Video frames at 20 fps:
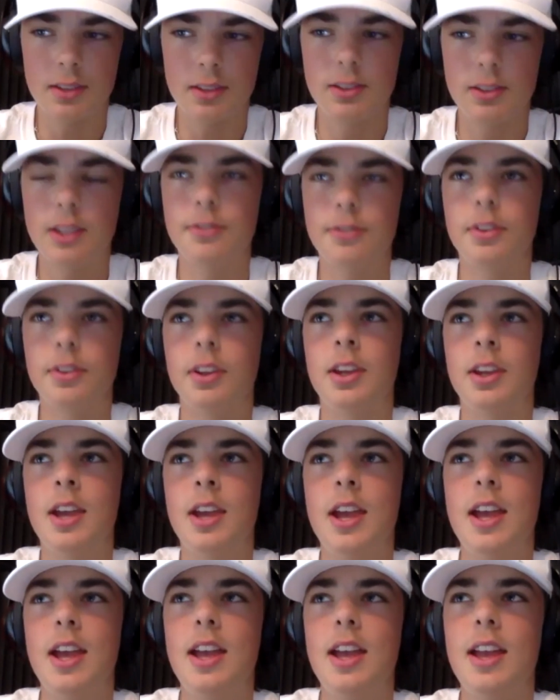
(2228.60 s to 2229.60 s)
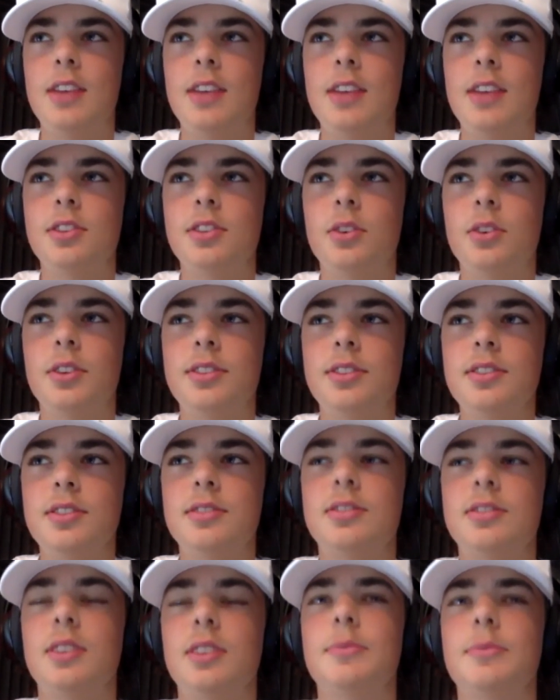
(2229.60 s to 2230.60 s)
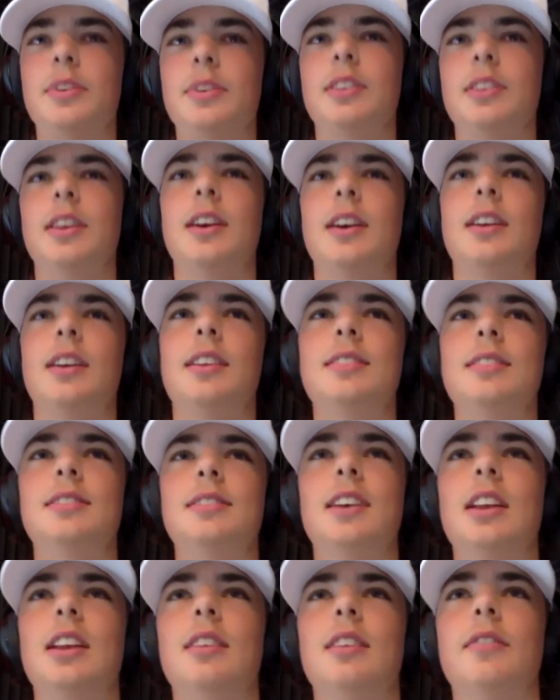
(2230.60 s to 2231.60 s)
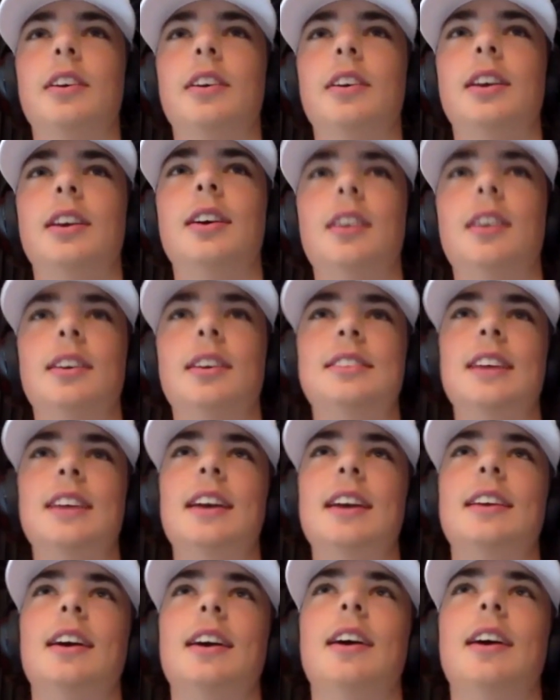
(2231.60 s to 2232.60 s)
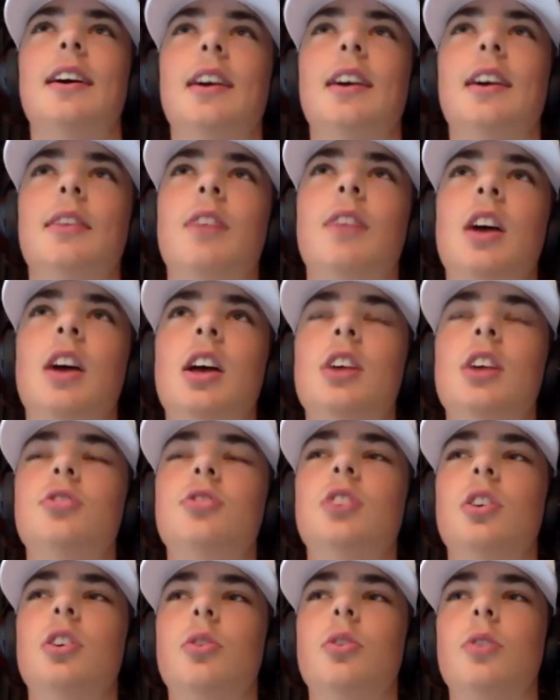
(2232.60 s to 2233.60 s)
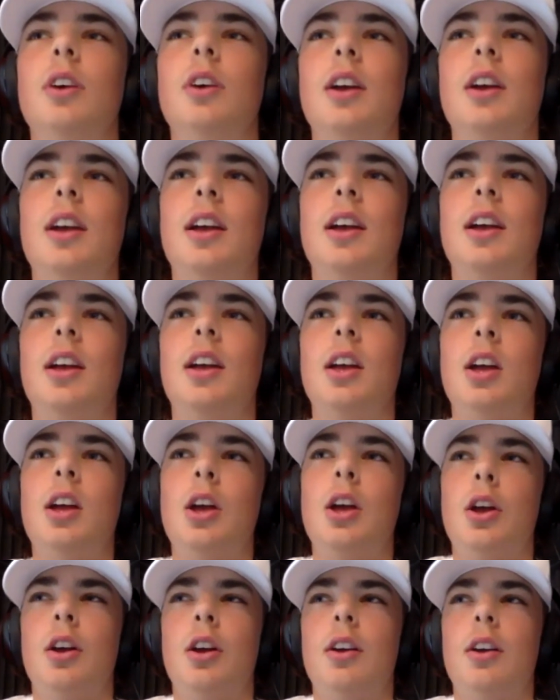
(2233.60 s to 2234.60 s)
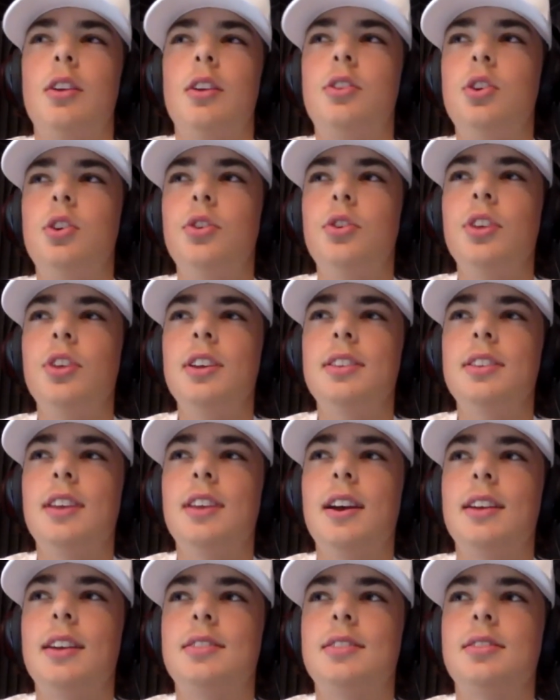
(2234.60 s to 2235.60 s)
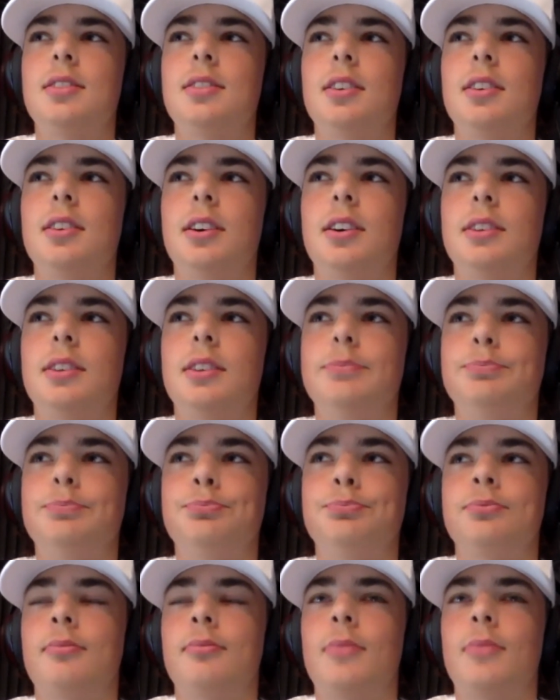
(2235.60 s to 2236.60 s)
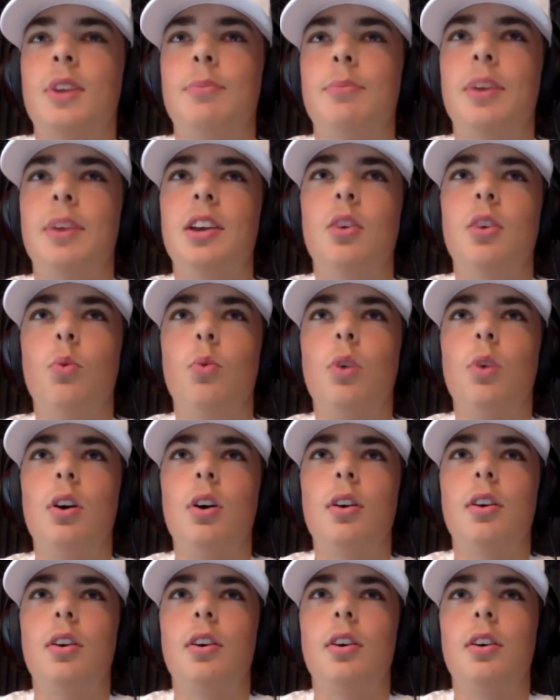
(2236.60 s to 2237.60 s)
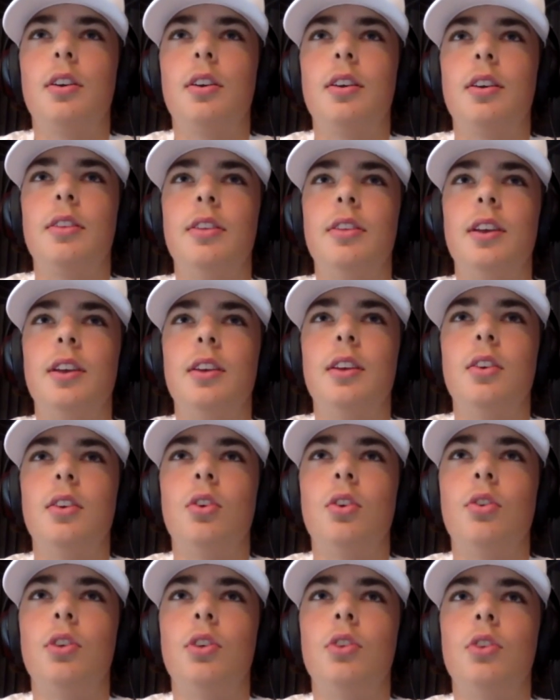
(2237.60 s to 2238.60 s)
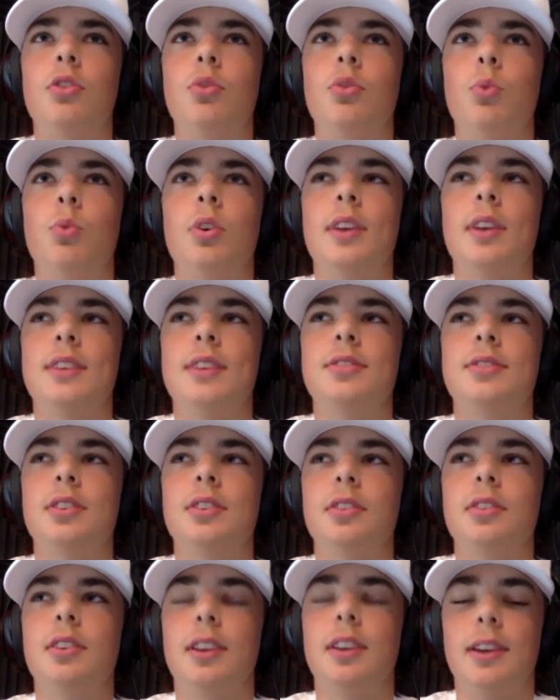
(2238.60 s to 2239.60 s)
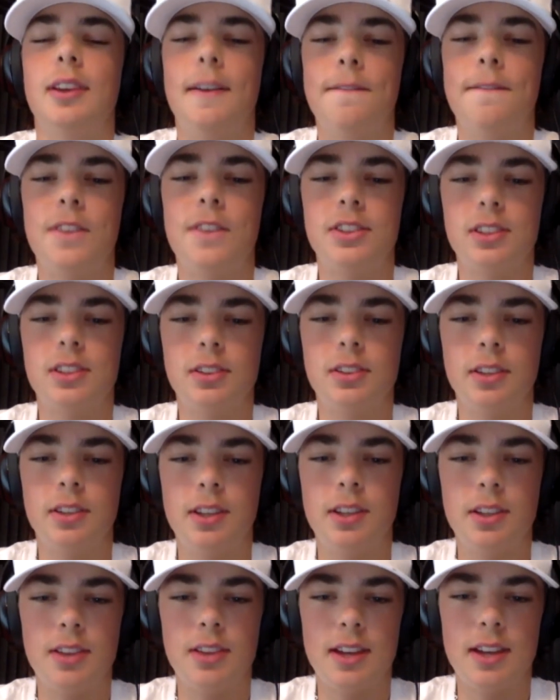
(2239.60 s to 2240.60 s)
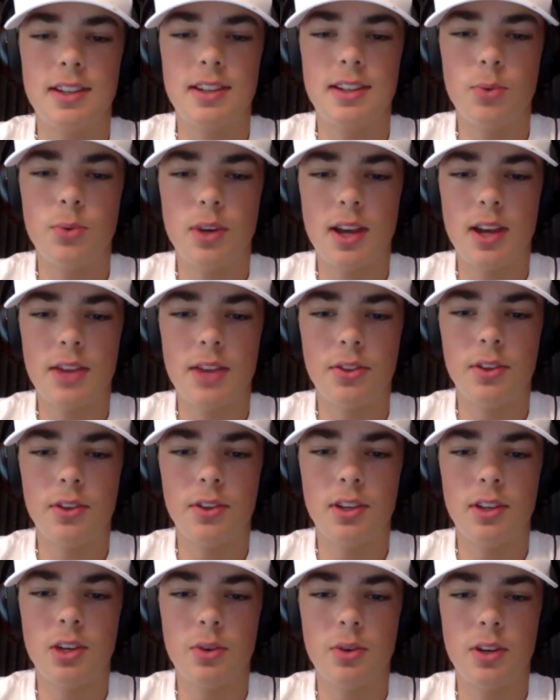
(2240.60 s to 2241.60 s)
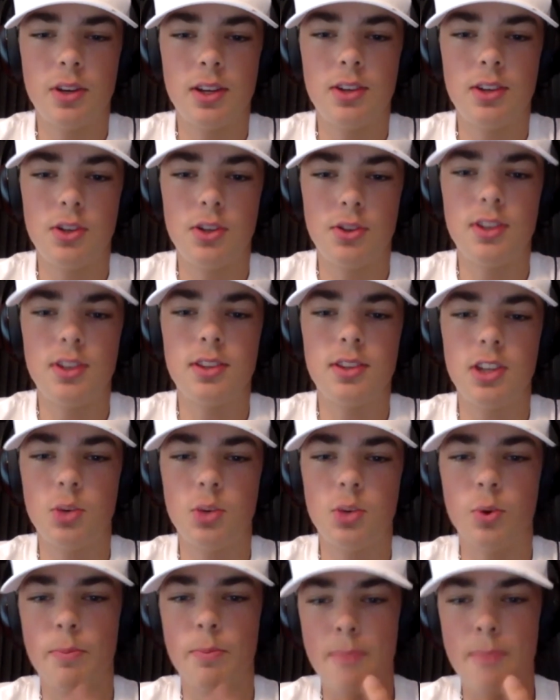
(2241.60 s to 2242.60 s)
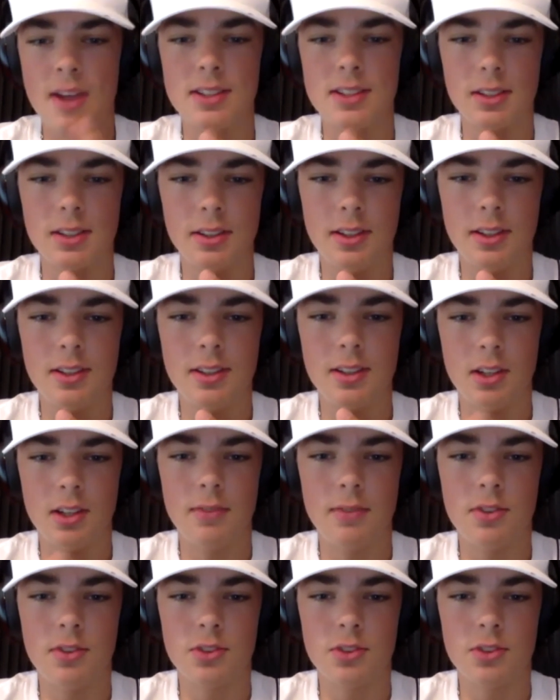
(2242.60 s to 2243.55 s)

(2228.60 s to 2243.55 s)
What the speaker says: definitely. And so this is kind of like a take I have. So do you think that being a walk-on, that although you weren't necessarily like physically that D1 athlete going in, do you think that you were mentally a Division